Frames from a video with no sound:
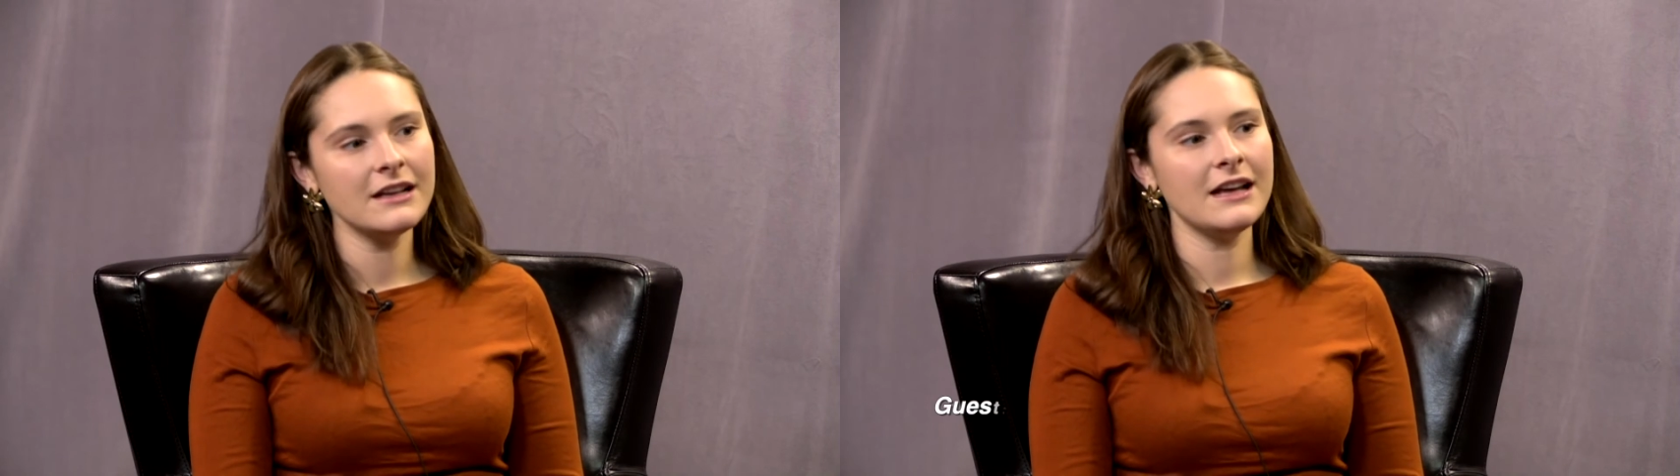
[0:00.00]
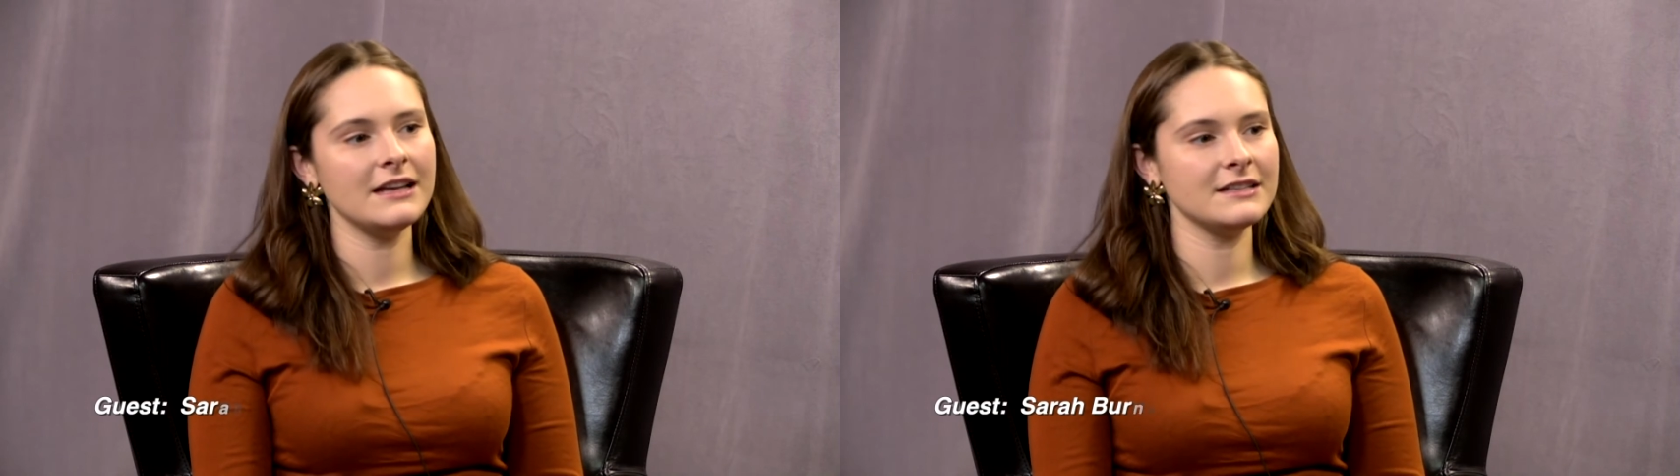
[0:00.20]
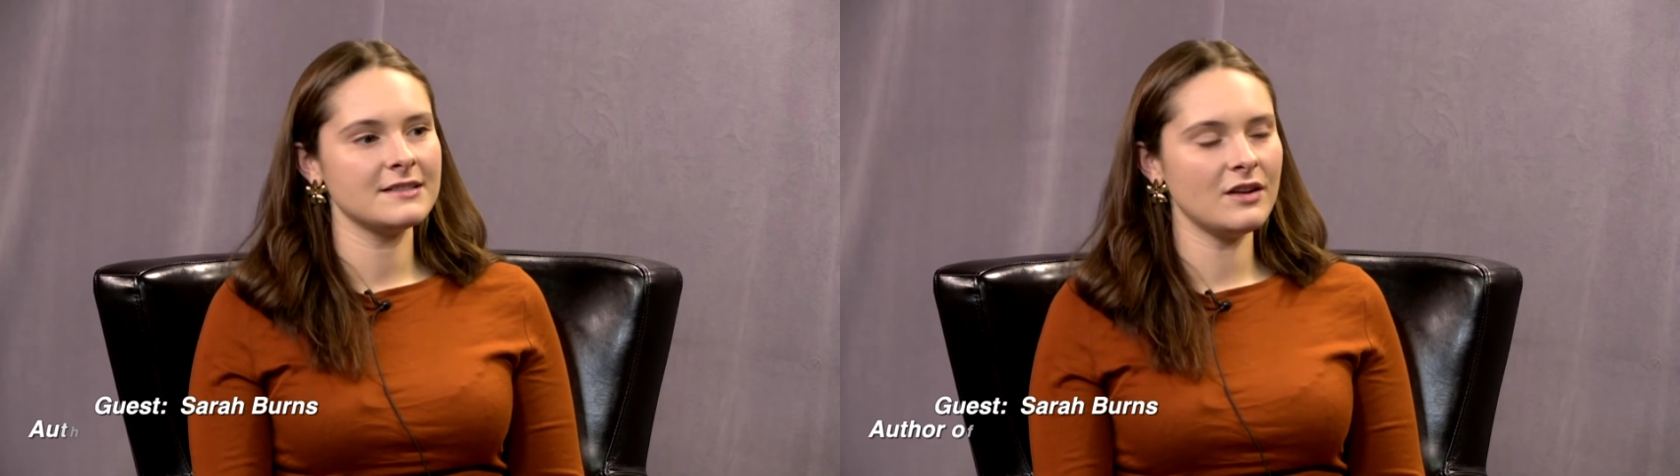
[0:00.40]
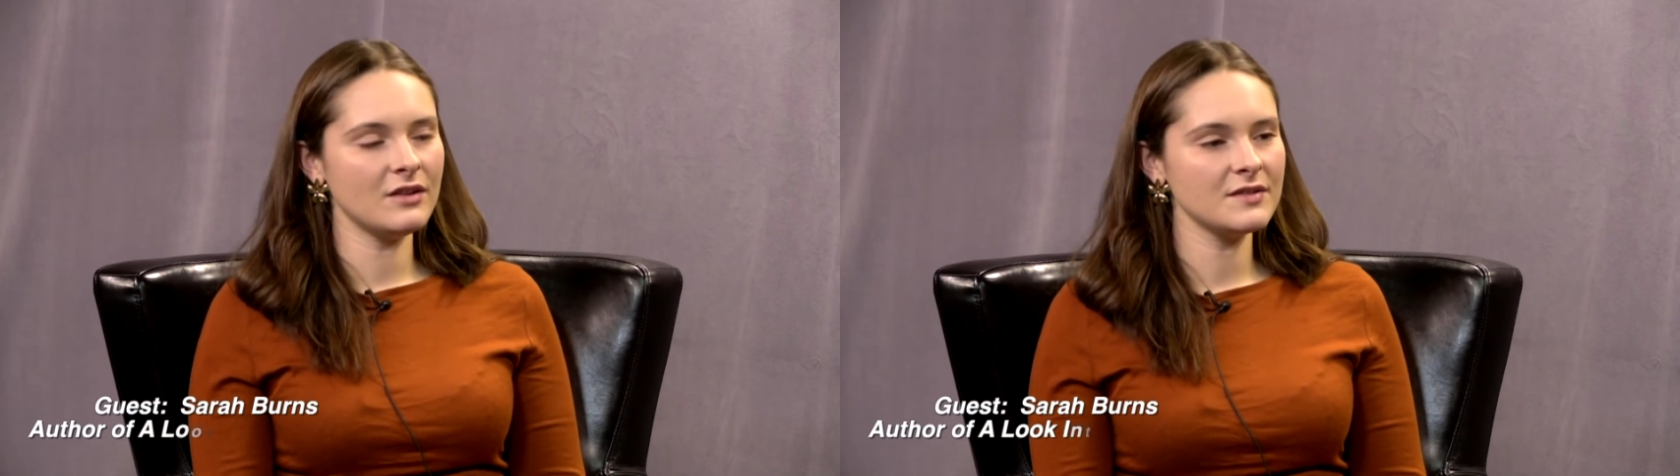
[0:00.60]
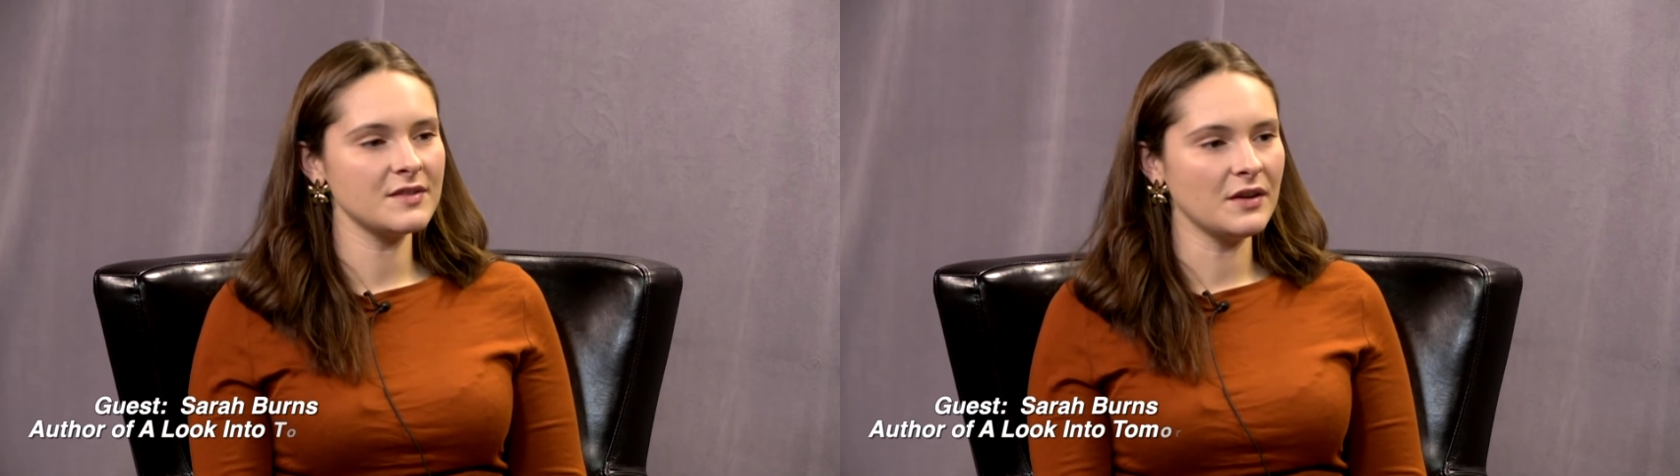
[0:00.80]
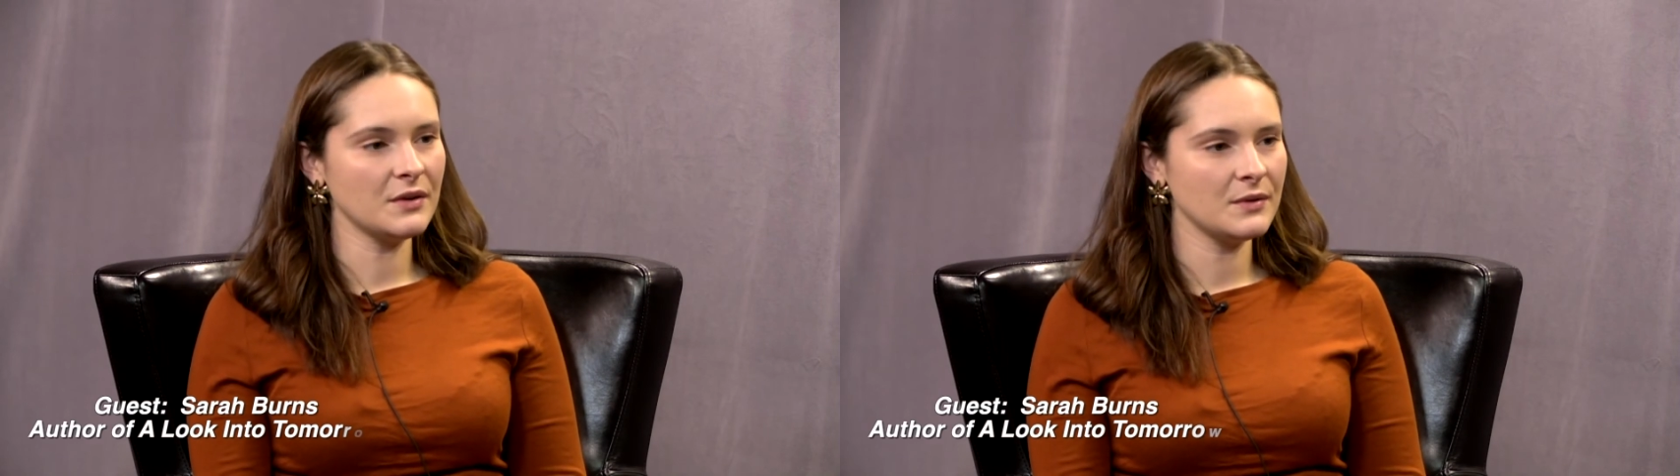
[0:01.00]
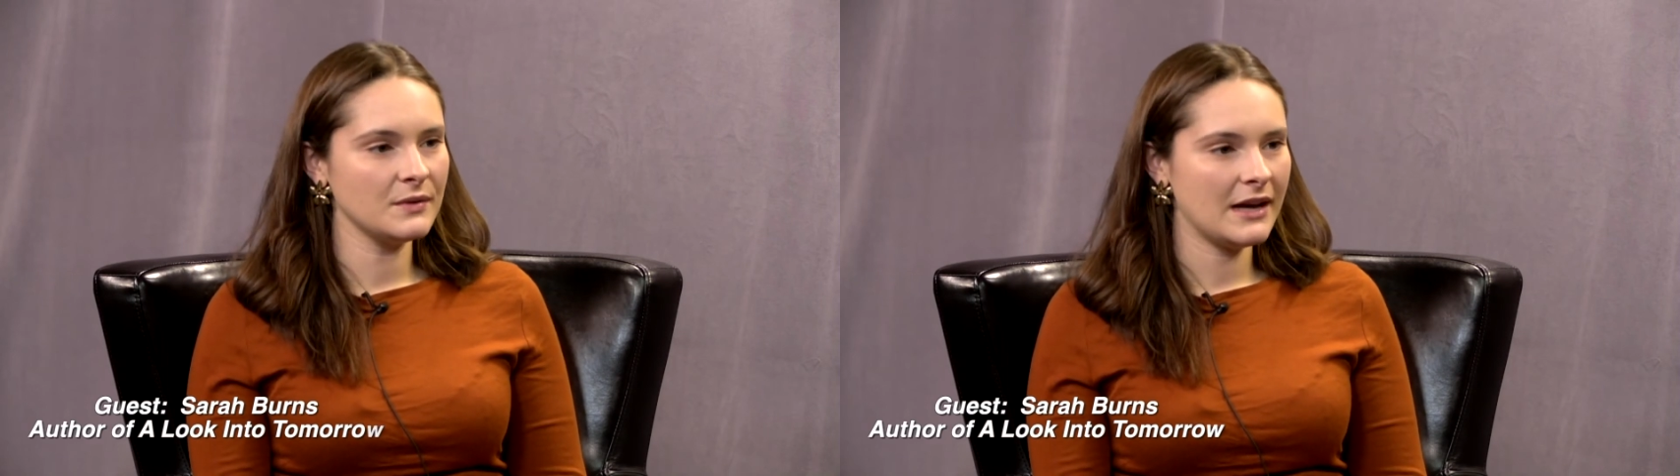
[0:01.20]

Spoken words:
And it's also